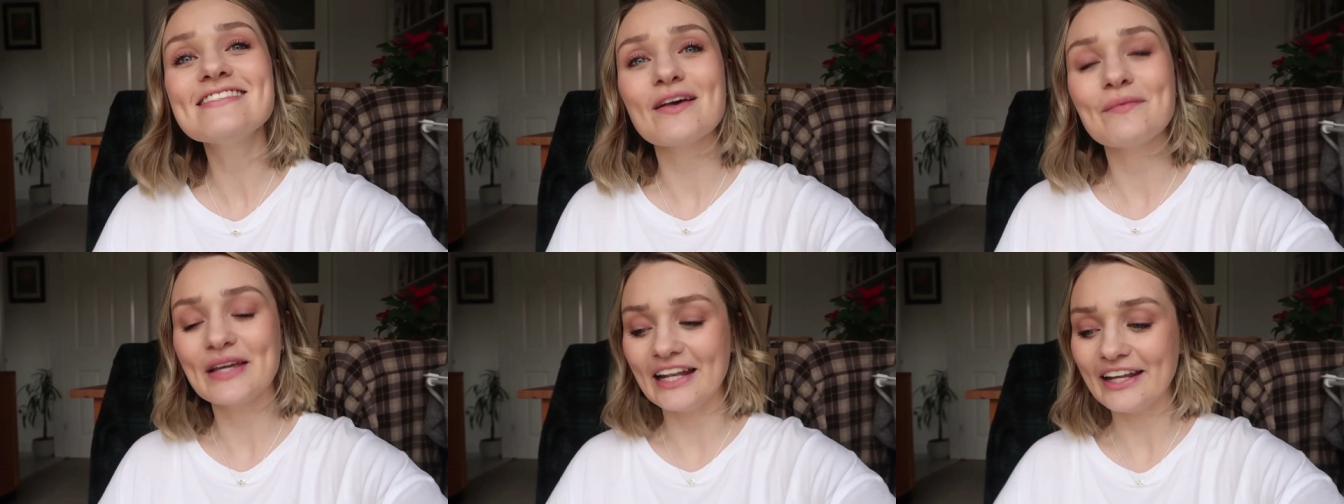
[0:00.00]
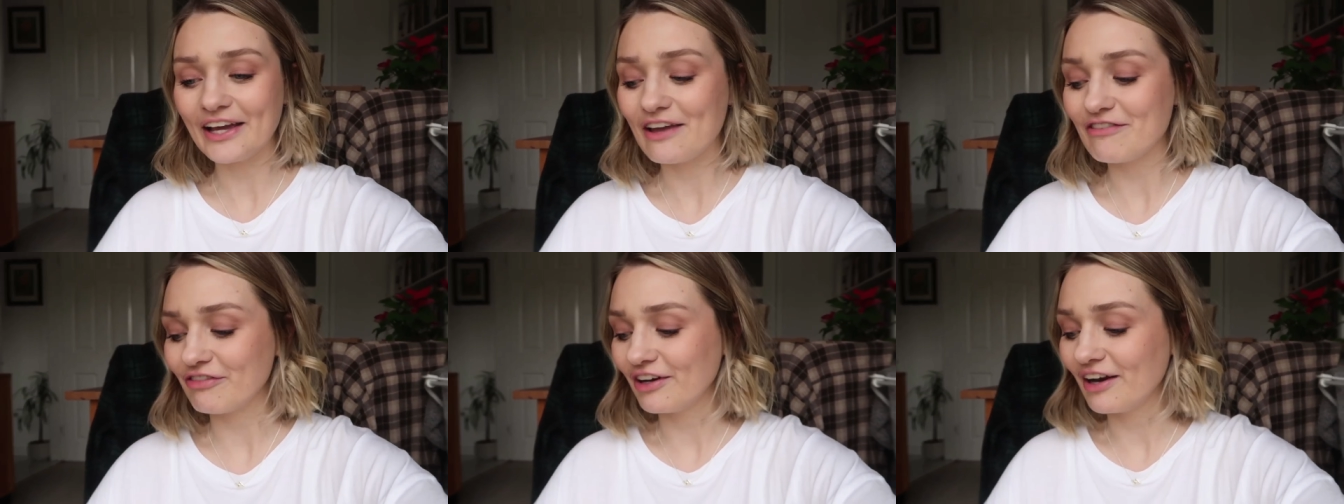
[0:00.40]
So we're gonna
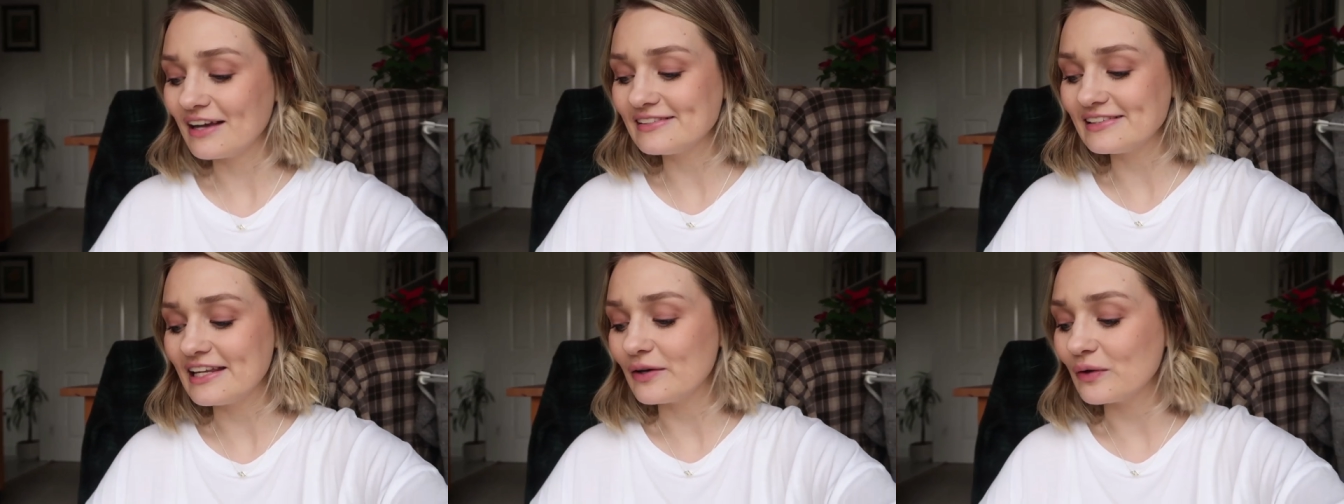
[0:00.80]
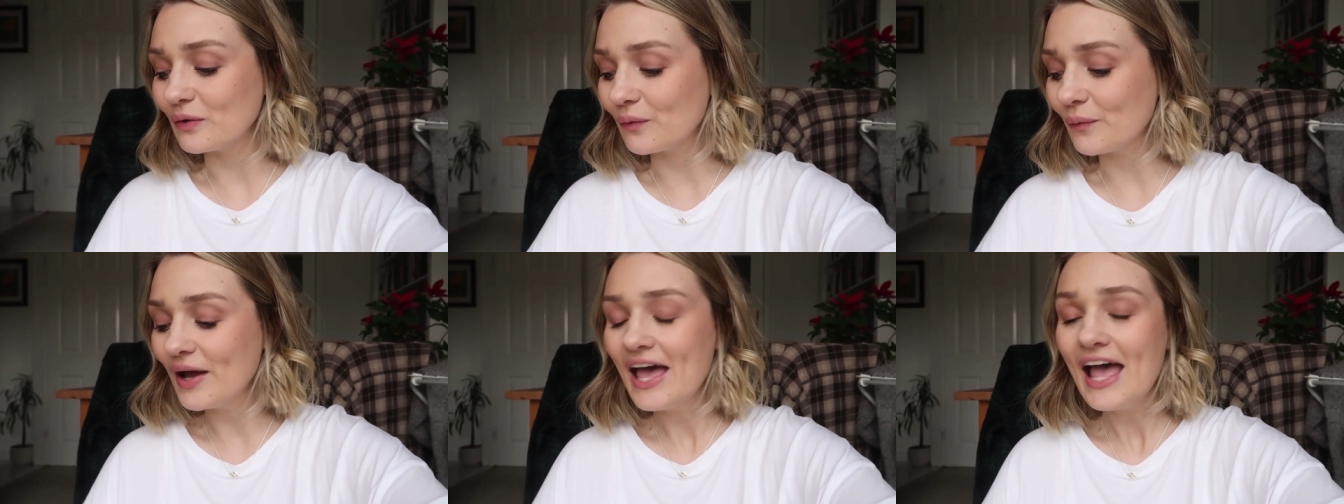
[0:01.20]
go for a nice
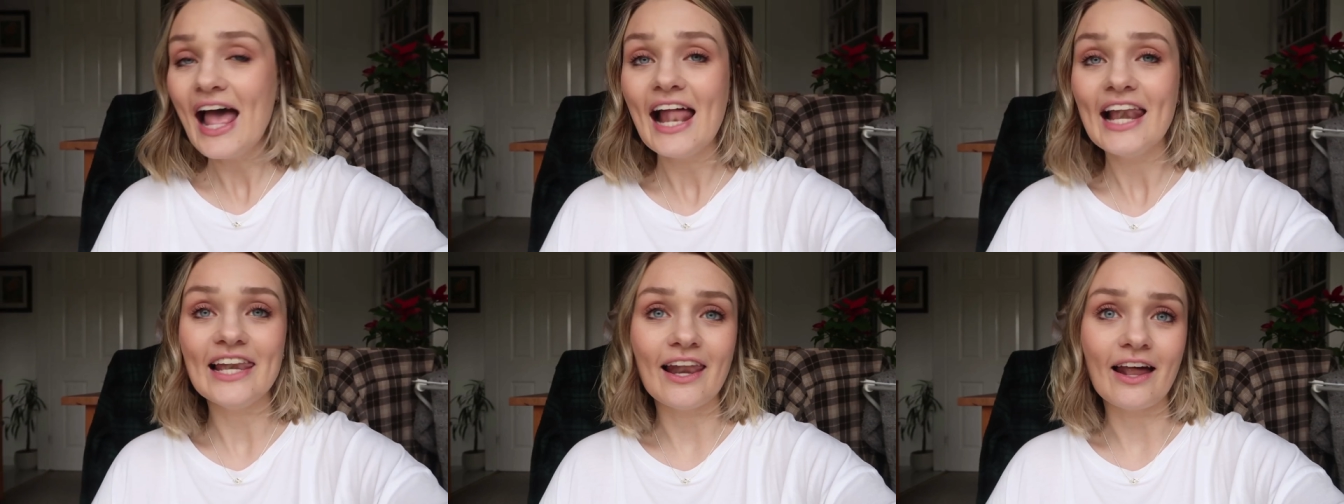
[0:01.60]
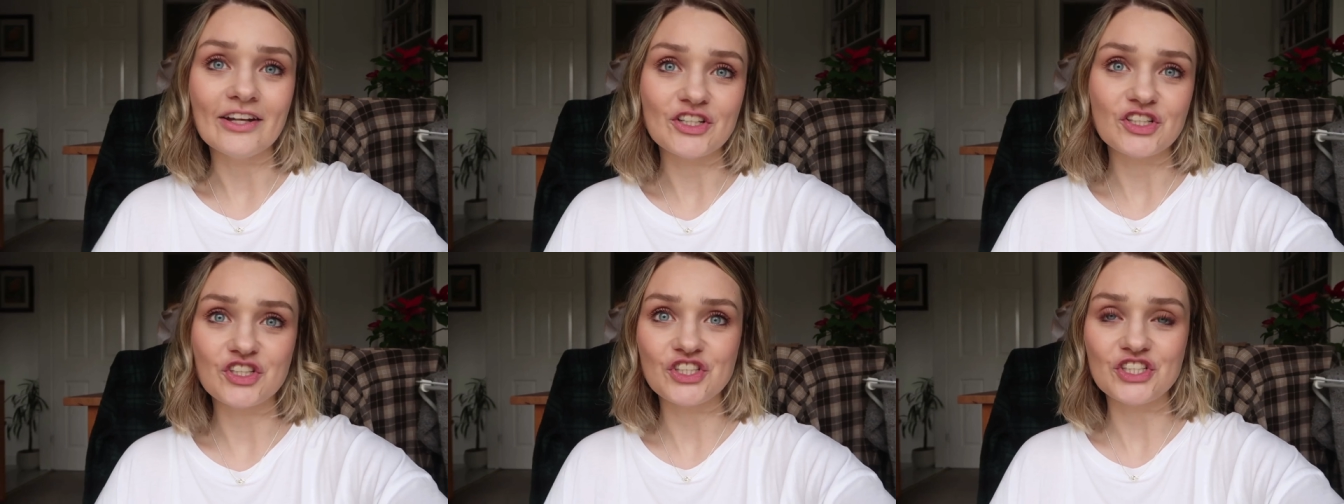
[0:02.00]
little
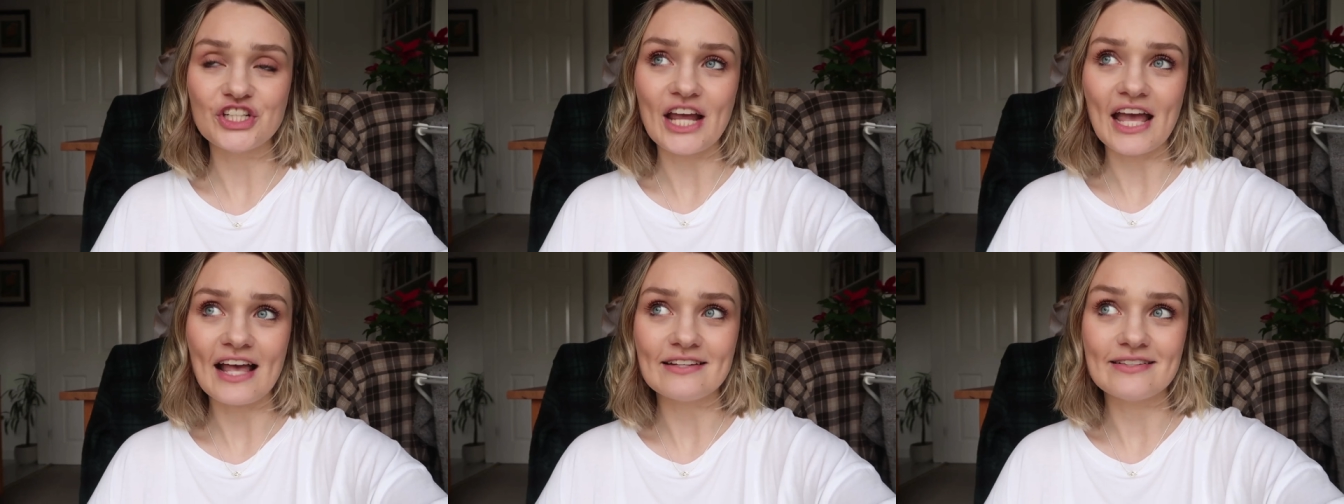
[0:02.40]
lunch